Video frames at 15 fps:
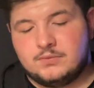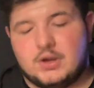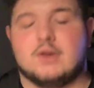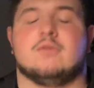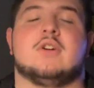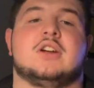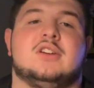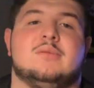I
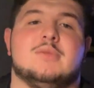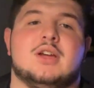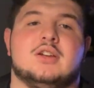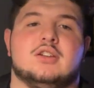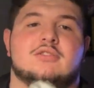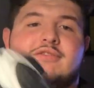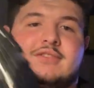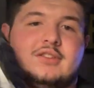
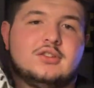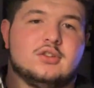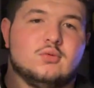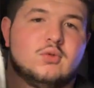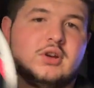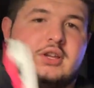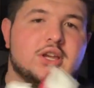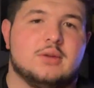recommend if you,
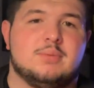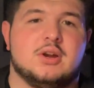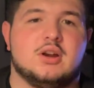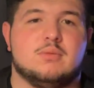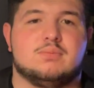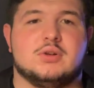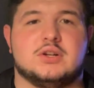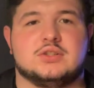want to get a pair
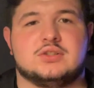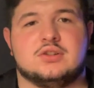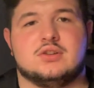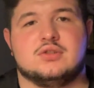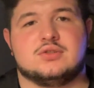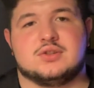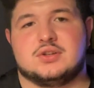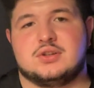of
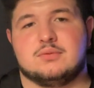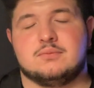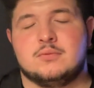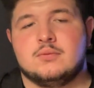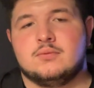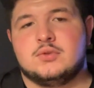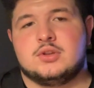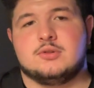Prestos and
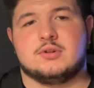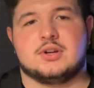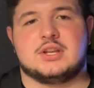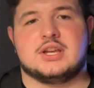you want